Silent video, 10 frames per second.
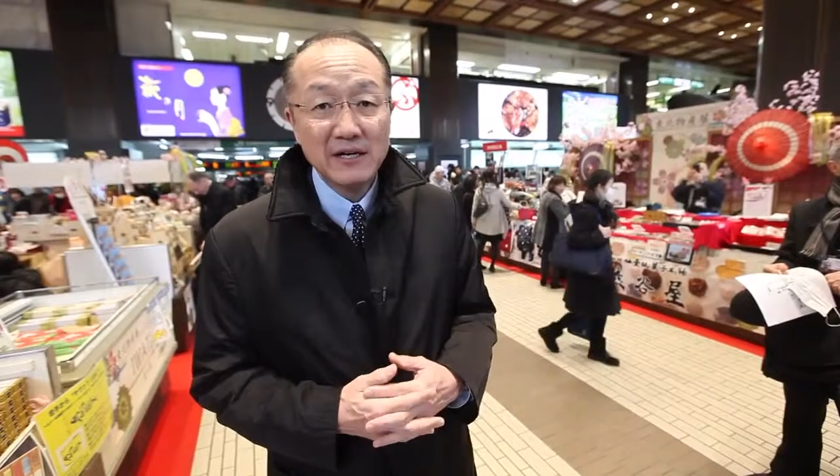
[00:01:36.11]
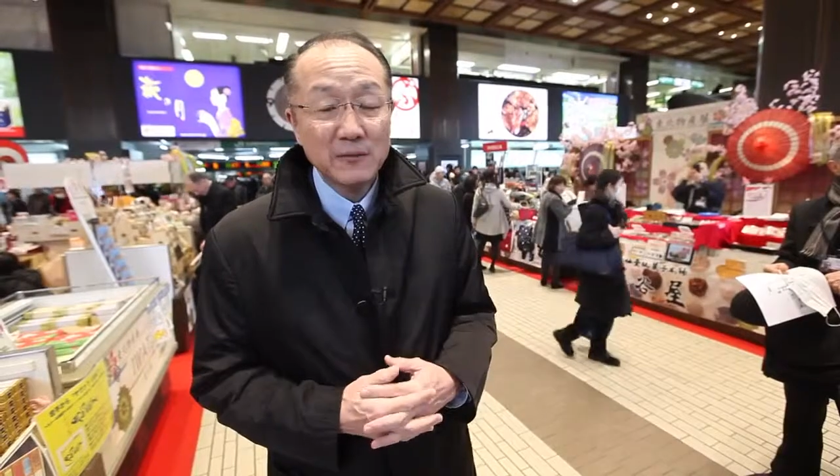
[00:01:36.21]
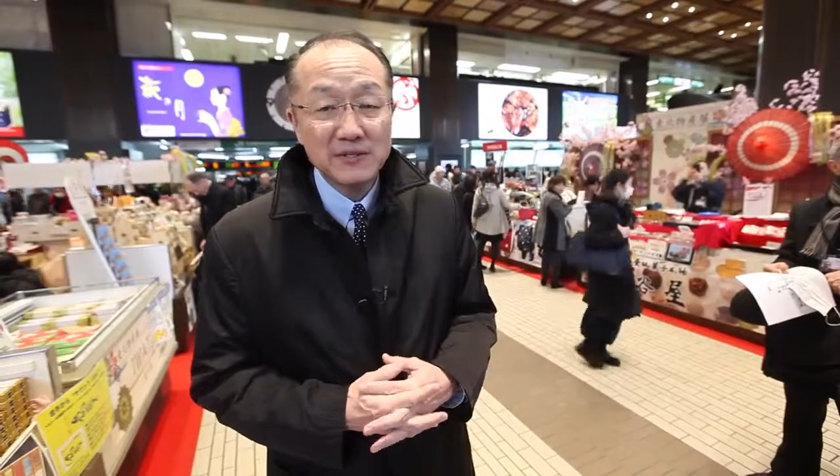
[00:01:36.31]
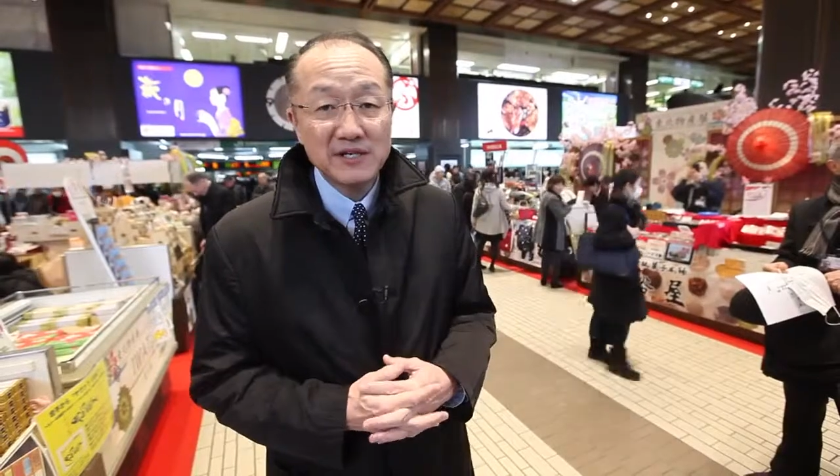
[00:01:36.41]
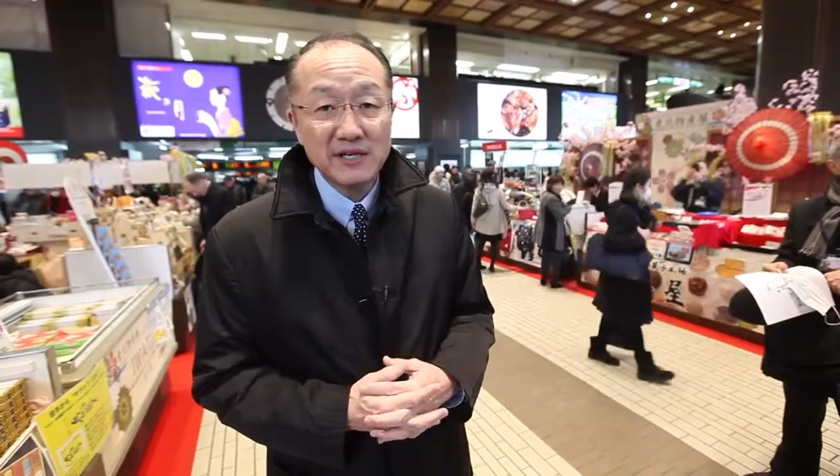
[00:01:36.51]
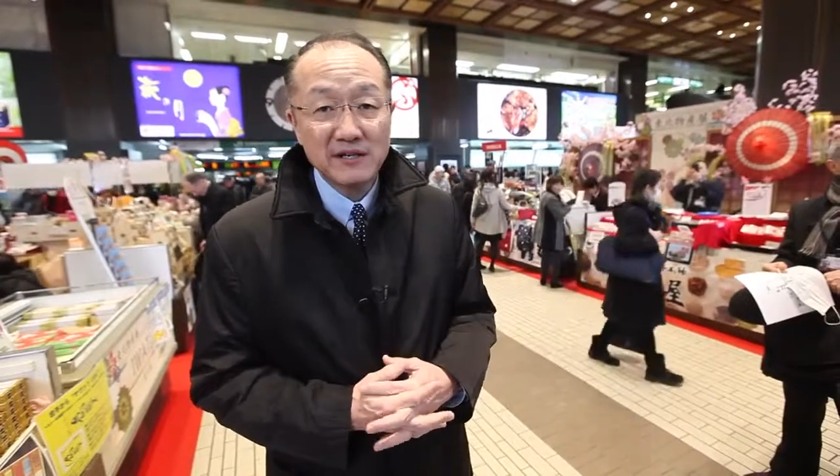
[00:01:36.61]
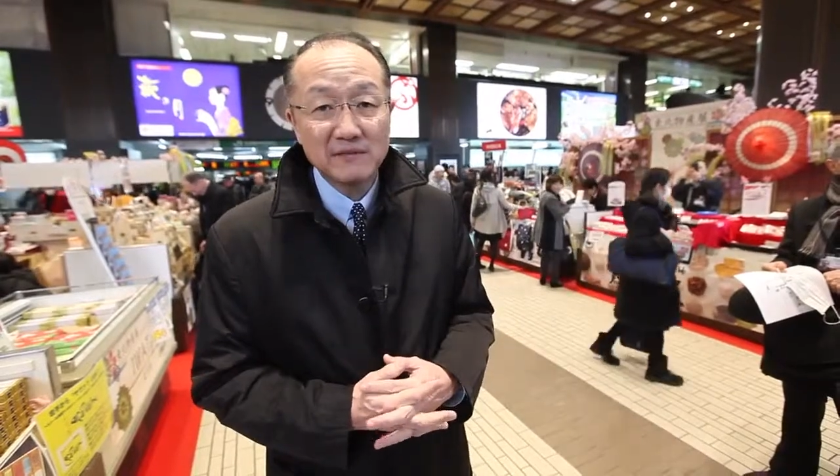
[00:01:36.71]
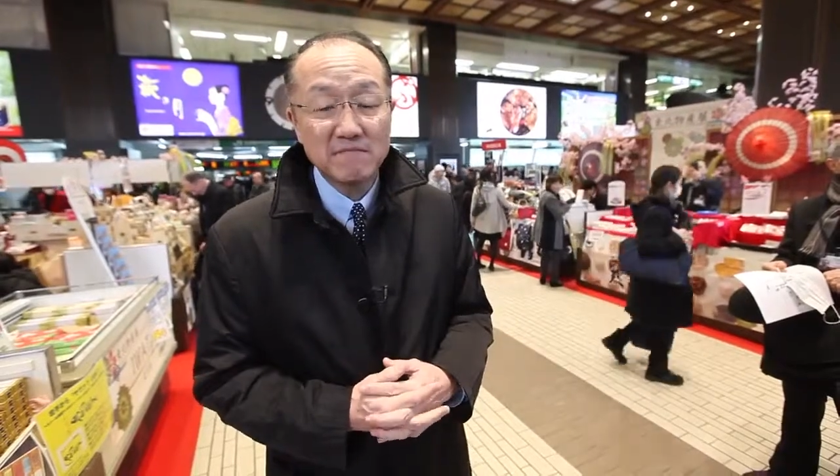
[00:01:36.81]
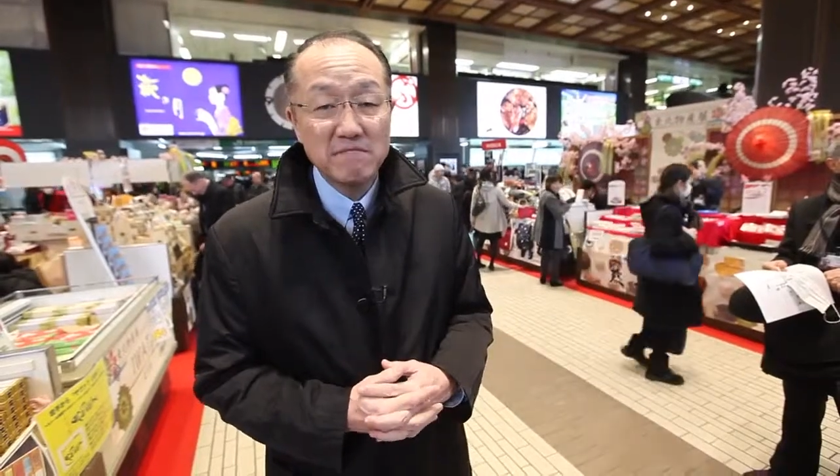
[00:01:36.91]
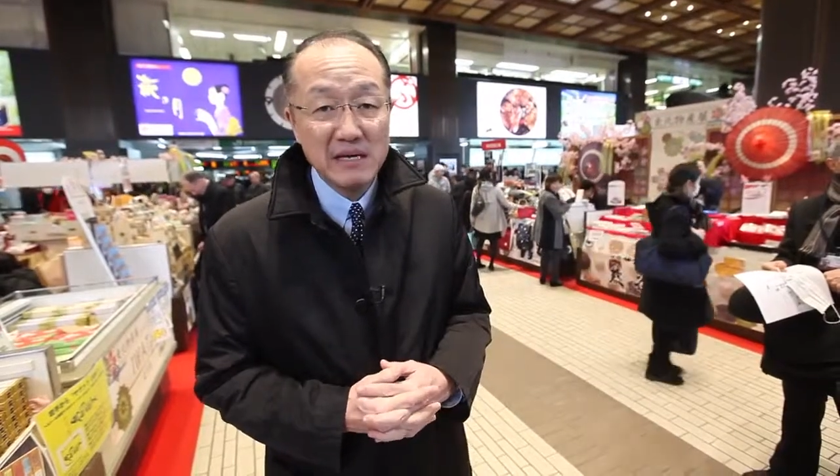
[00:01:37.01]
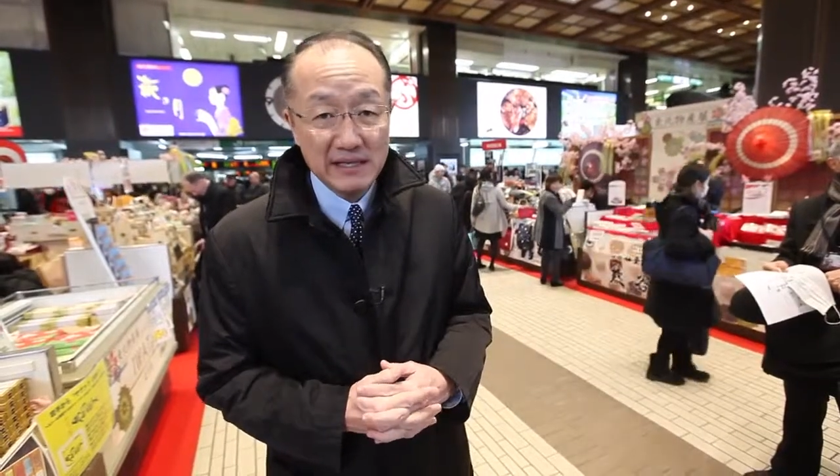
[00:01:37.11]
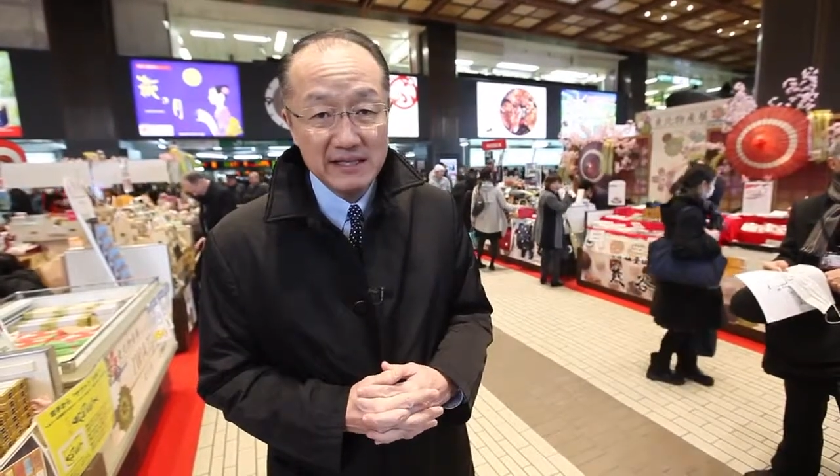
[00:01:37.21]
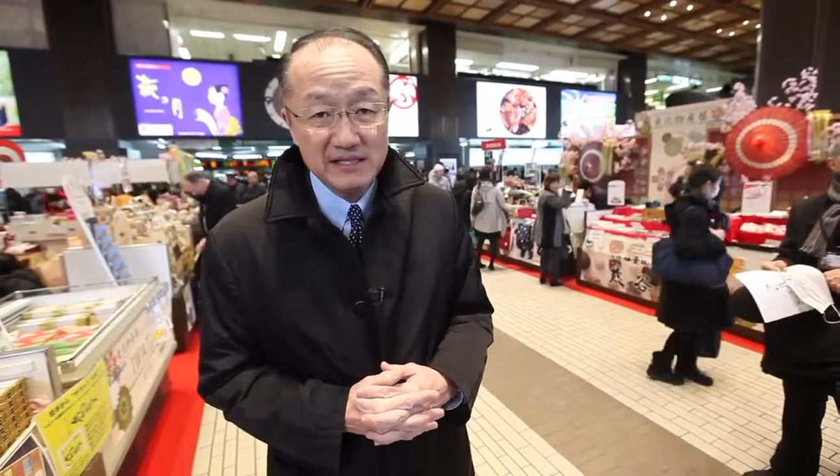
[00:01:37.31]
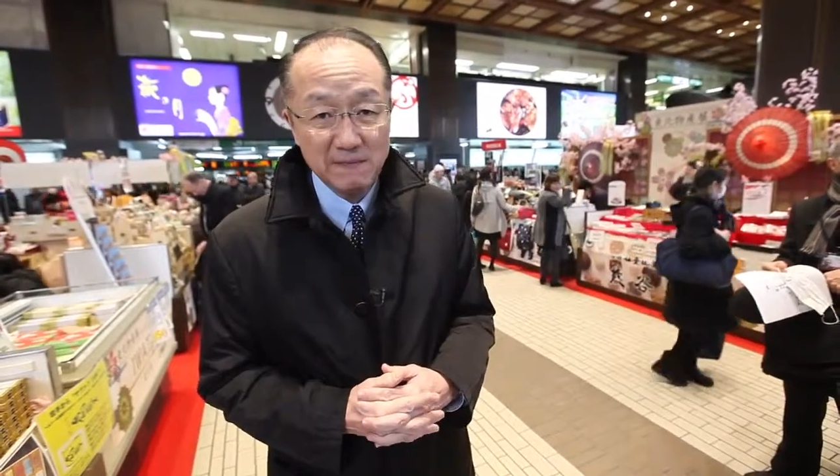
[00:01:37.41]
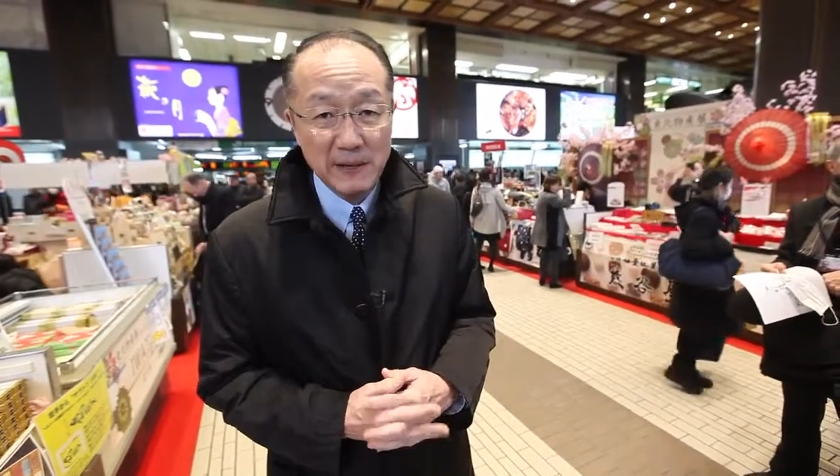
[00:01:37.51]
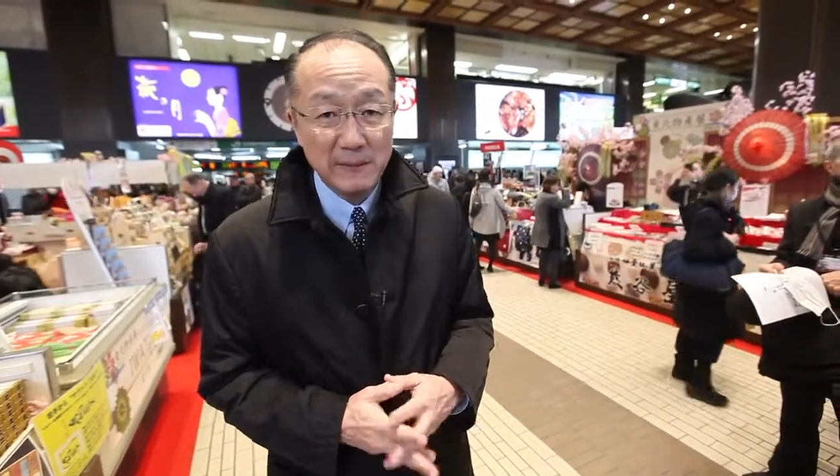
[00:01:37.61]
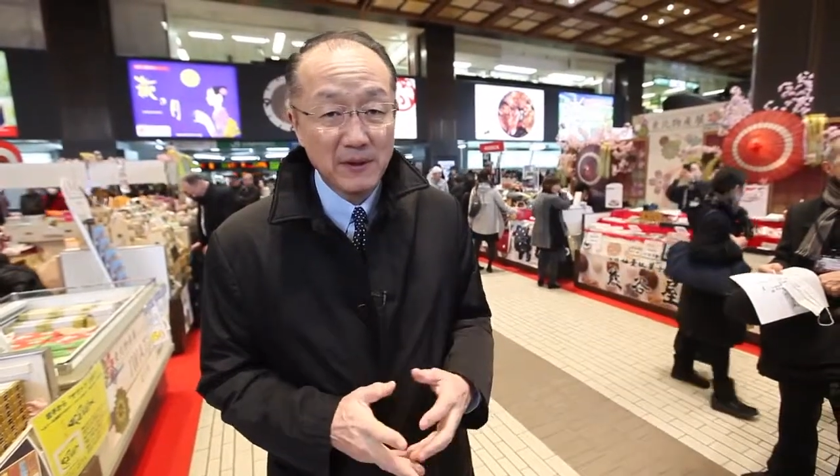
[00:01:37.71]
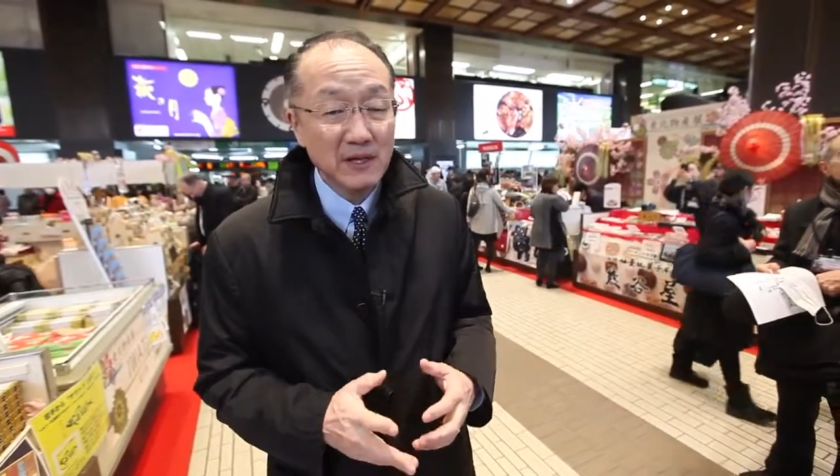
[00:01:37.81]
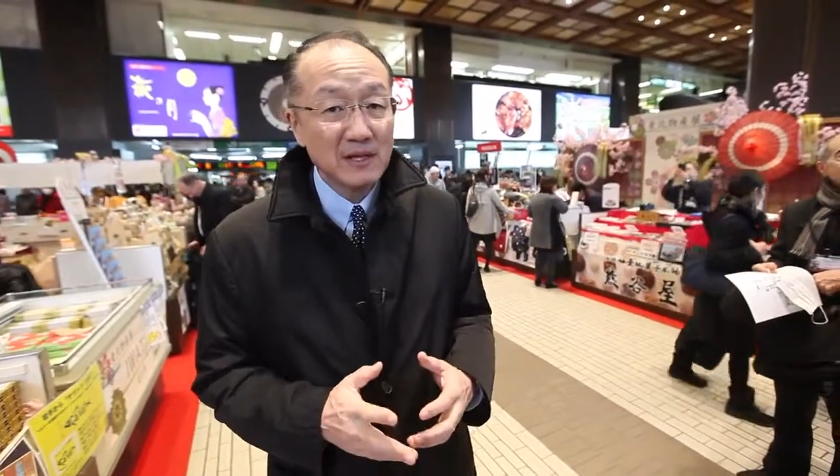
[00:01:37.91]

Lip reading: which killed millions of people,